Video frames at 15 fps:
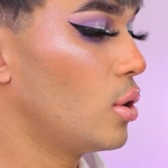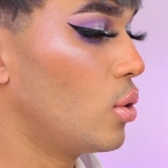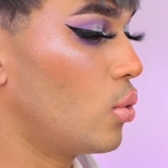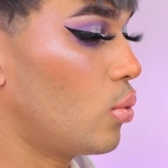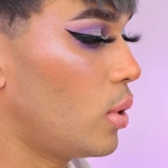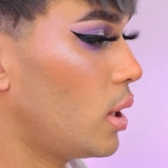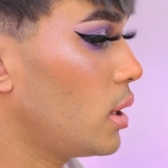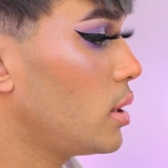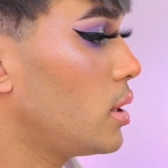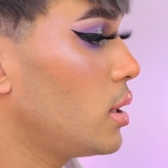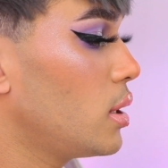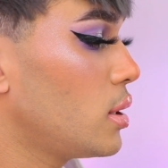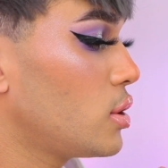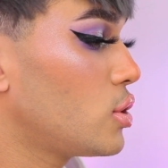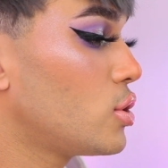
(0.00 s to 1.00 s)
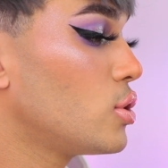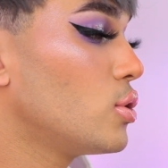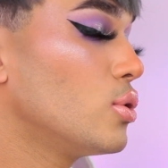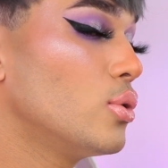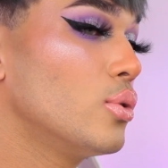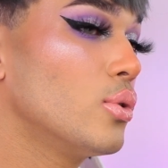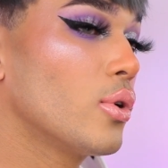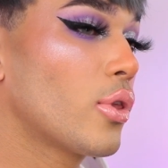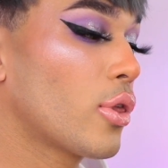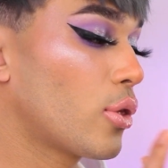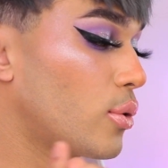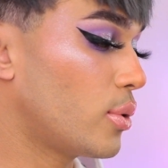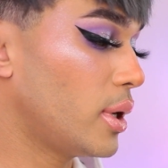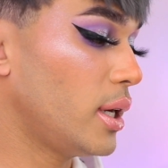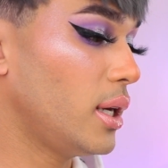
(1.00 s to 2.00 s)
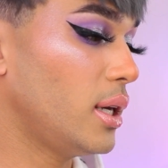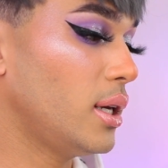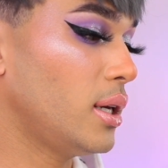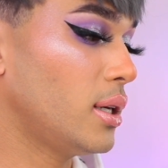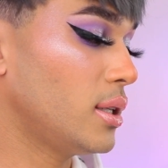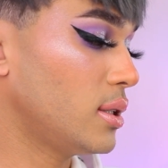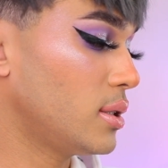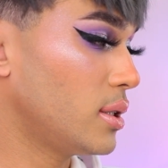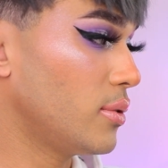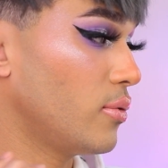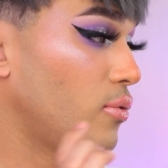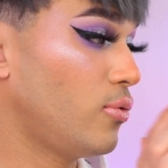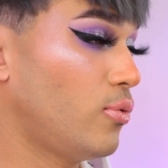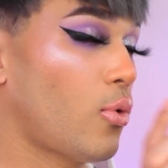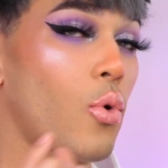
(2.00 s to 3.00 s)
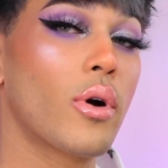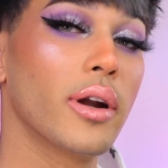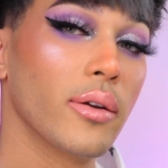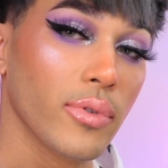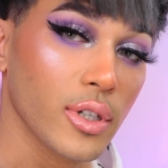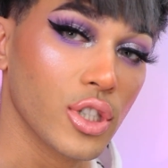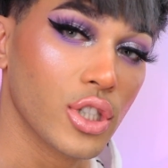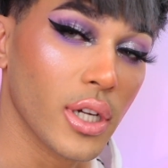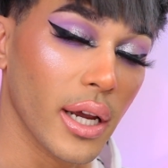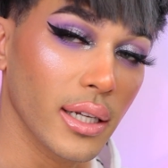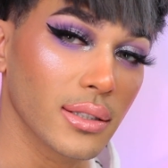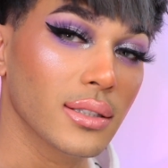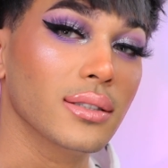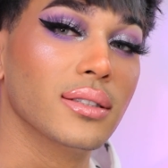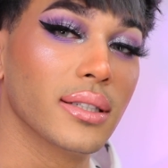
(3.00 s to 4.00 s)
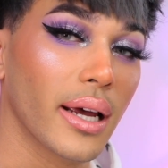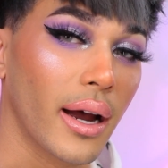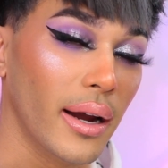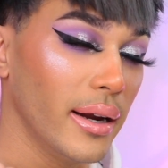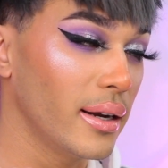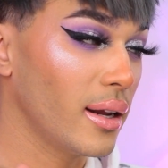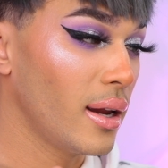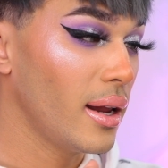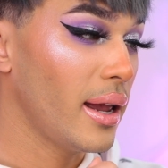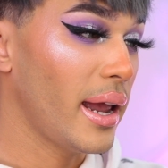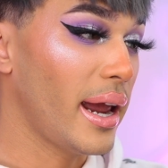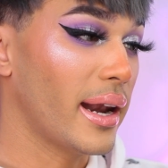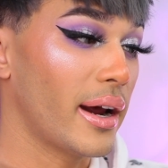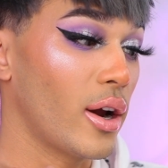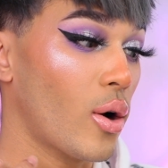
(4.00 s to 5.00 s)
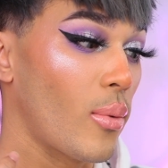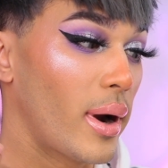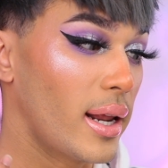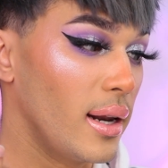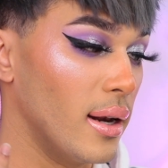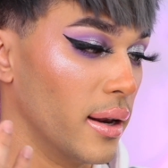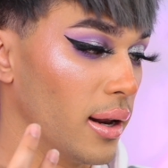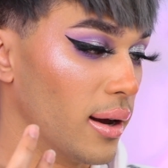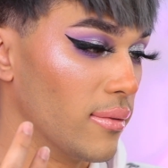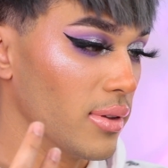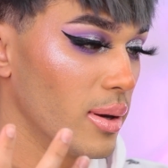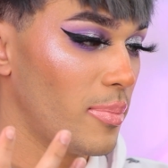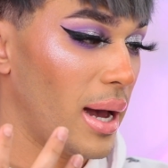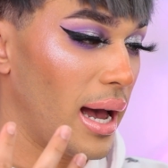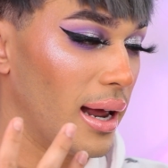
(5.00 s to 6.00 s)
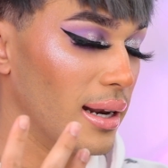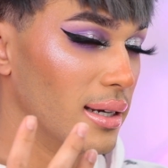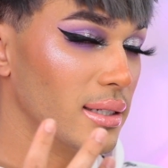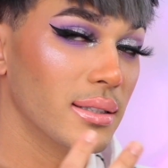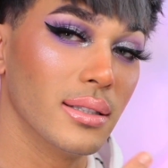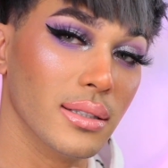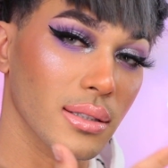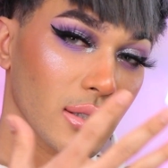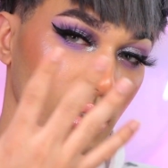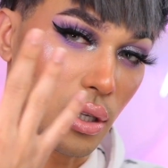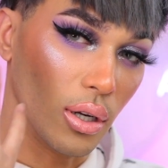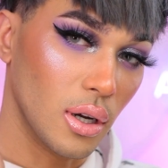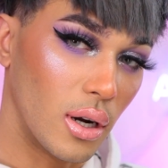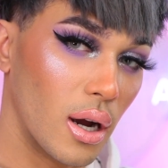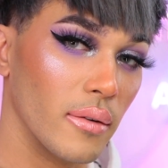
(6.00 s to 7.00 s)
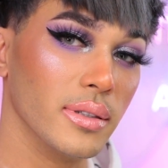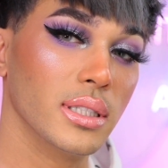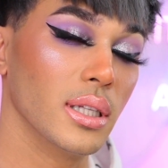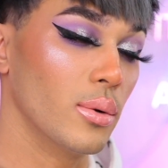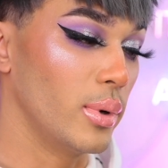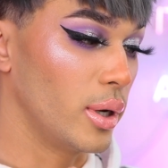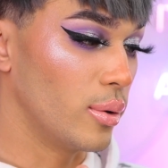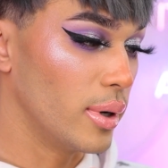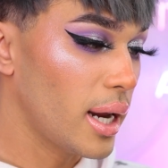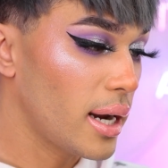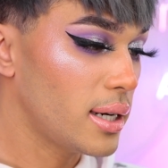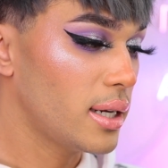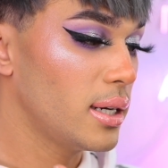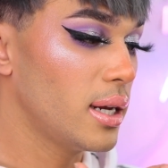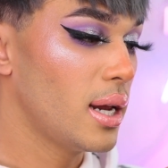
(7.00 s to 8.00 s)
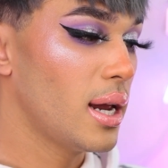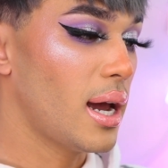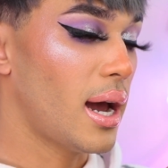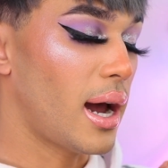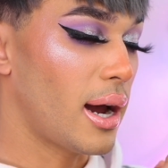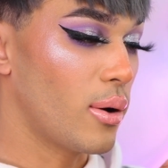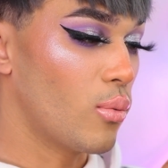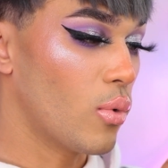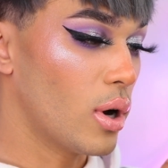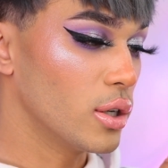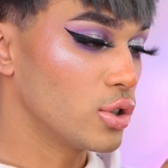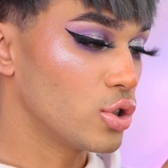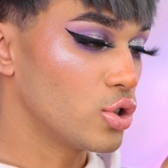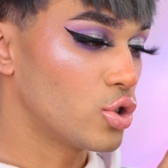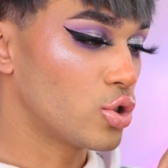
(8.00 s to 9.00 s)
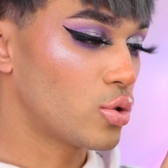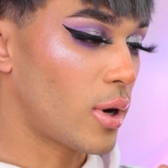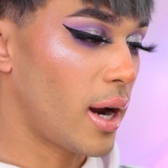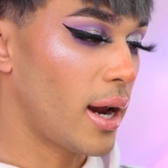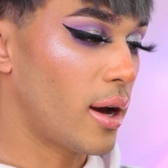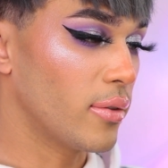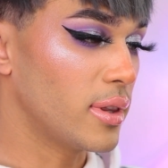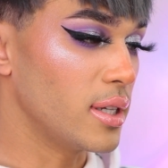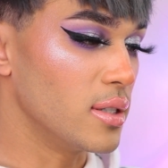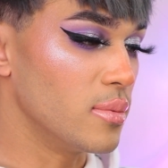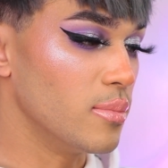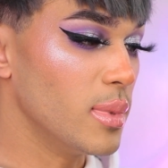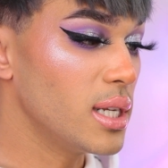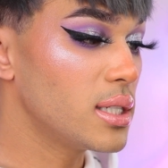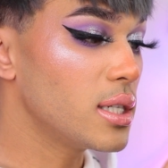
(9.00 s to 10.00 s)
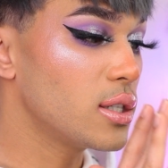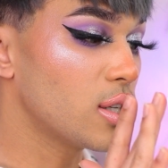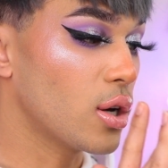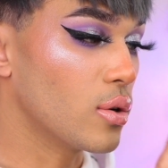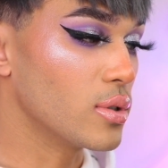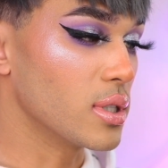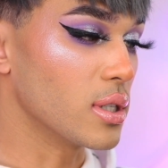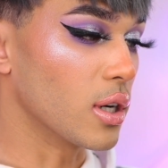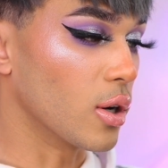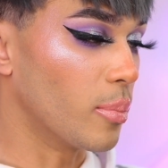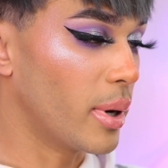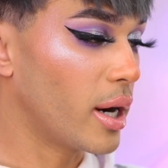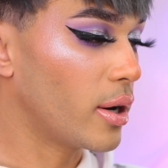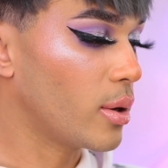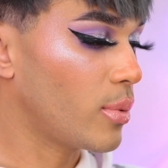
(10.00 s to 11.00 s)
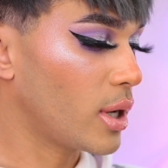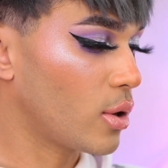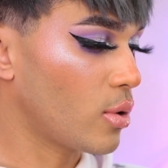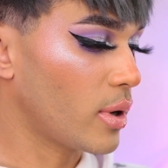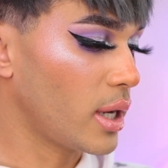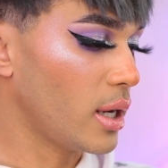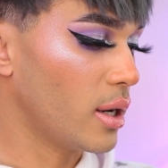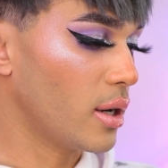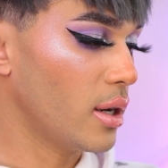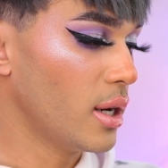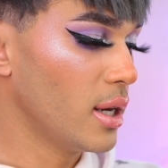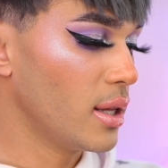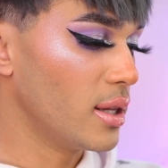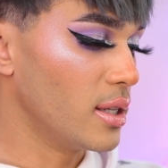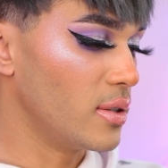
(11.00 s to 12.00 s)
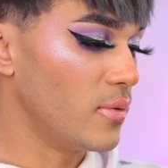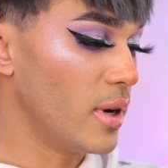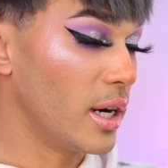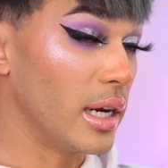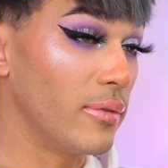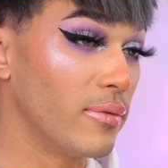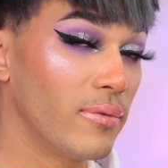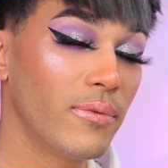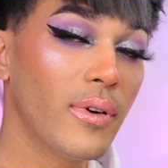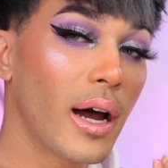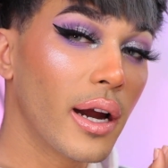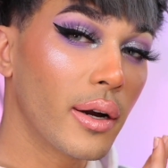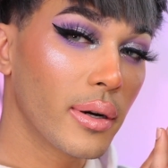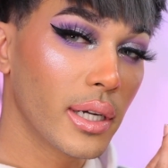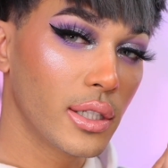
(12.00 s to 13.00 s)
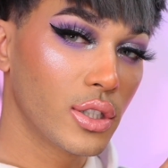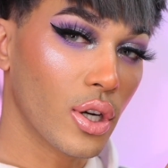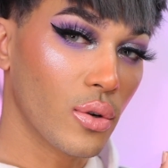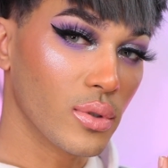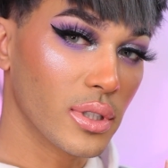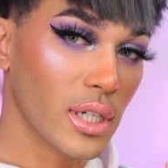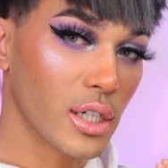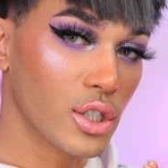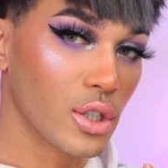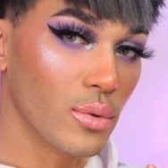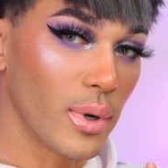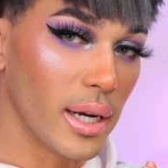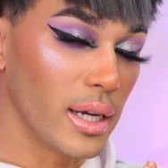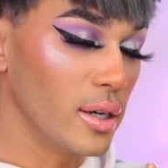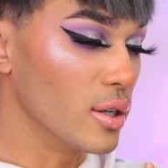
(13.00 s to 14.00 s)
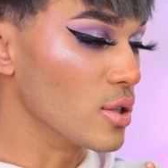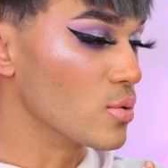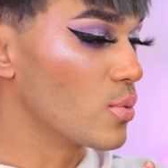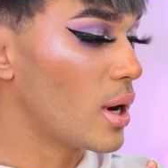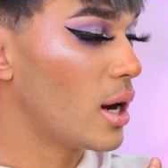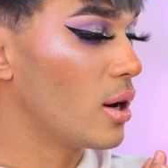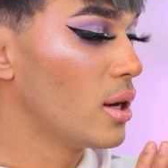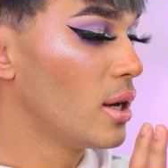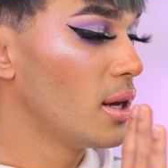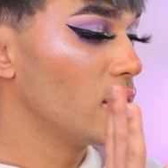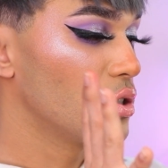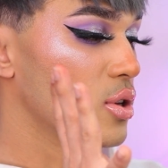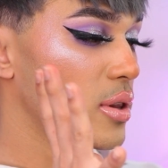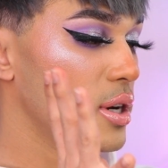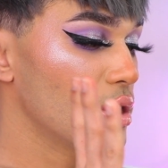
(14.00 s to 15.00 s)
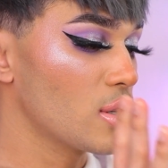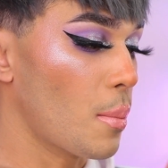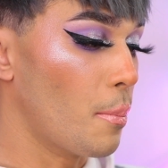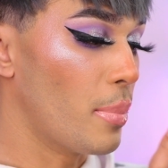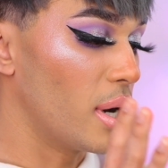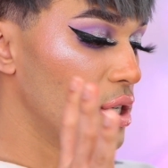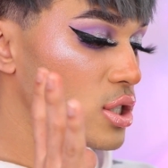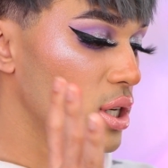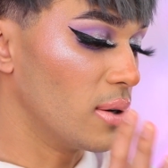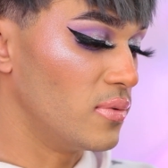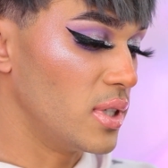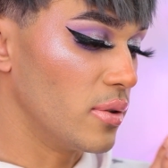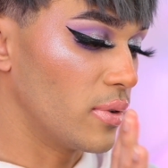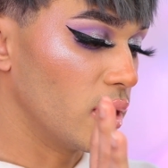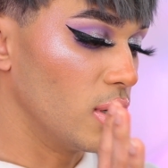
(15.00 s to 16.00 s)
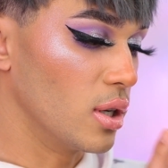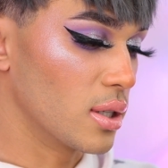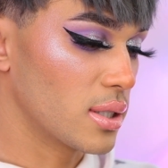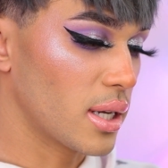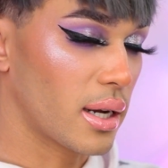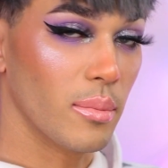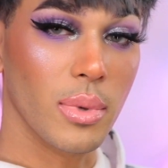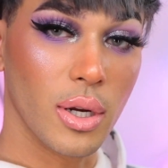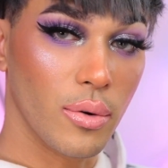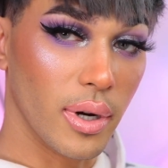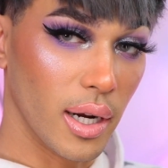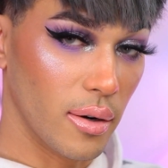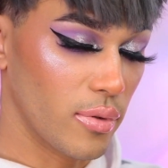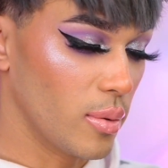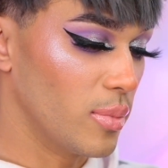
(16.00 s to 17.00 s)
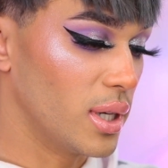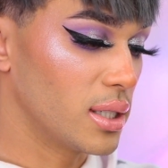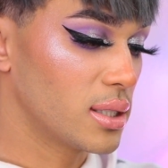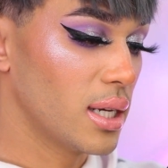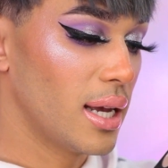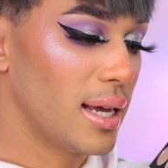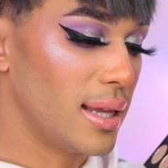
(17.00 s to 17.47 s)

1, 2, 3, 4 different shades inside, and I already love the palette. This is the look obviously that we created. I want to try out these minty tones, this little periwinkle here, this very fiery tone section right here as well. So there's a bunch of different looks that can be created from this.